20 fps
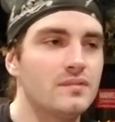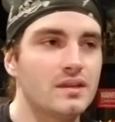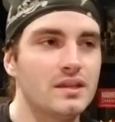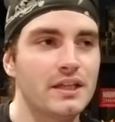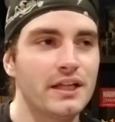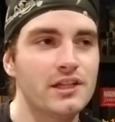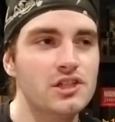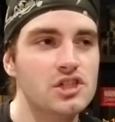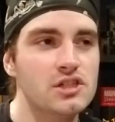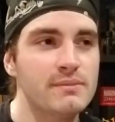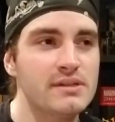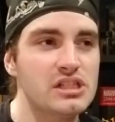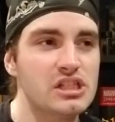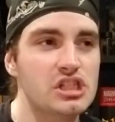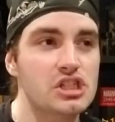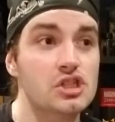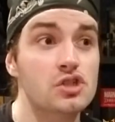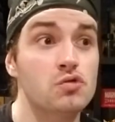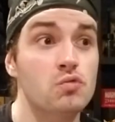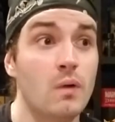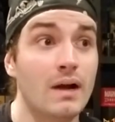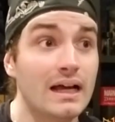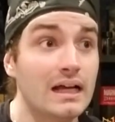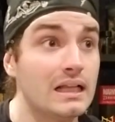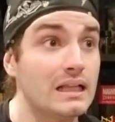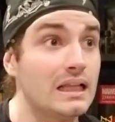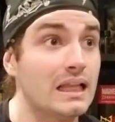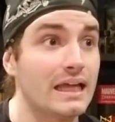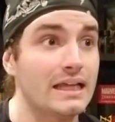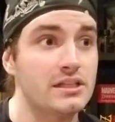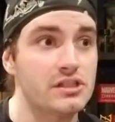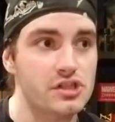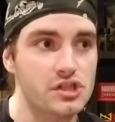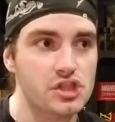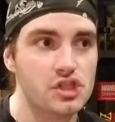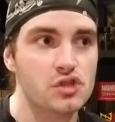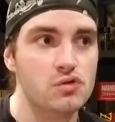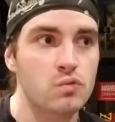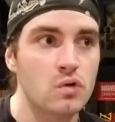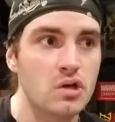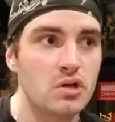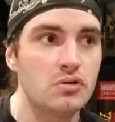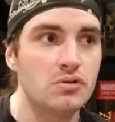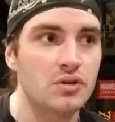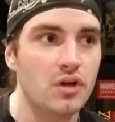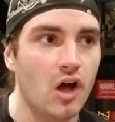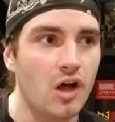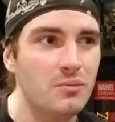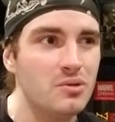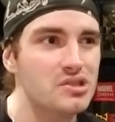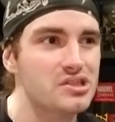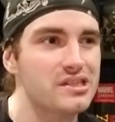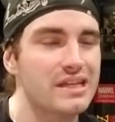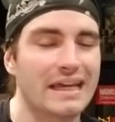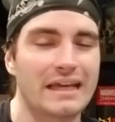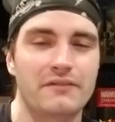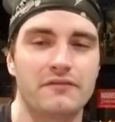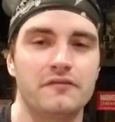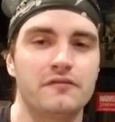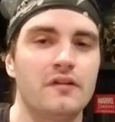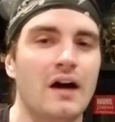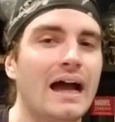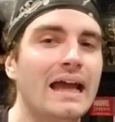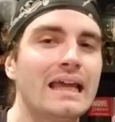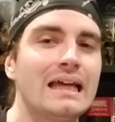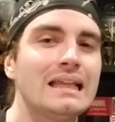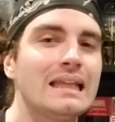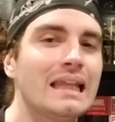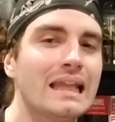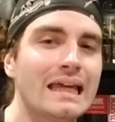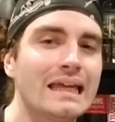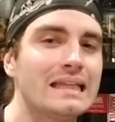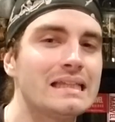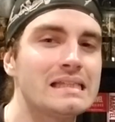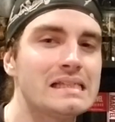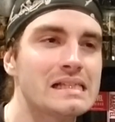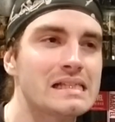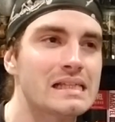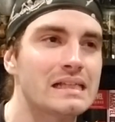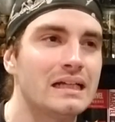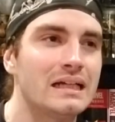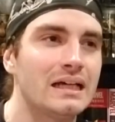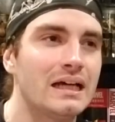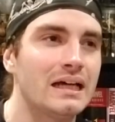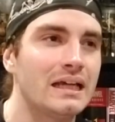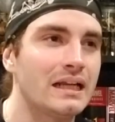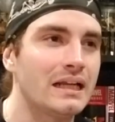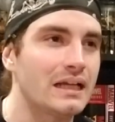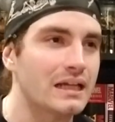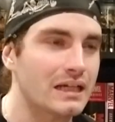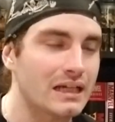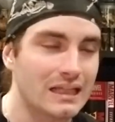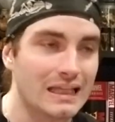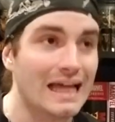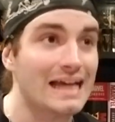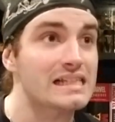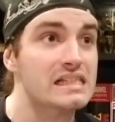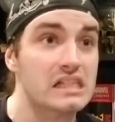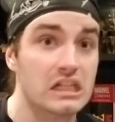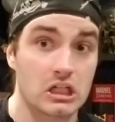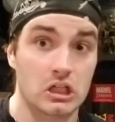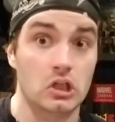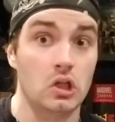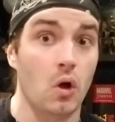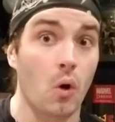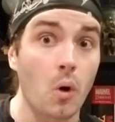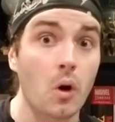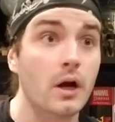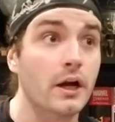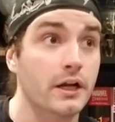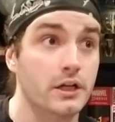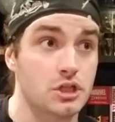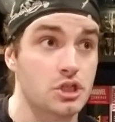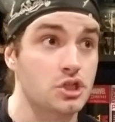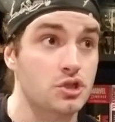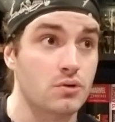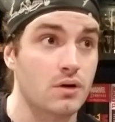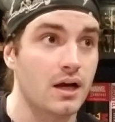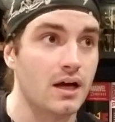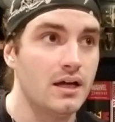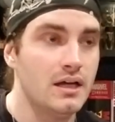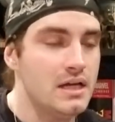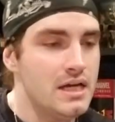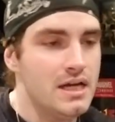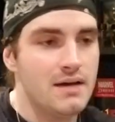The instruments swell and swoon, almost like violins in a classical orchestra,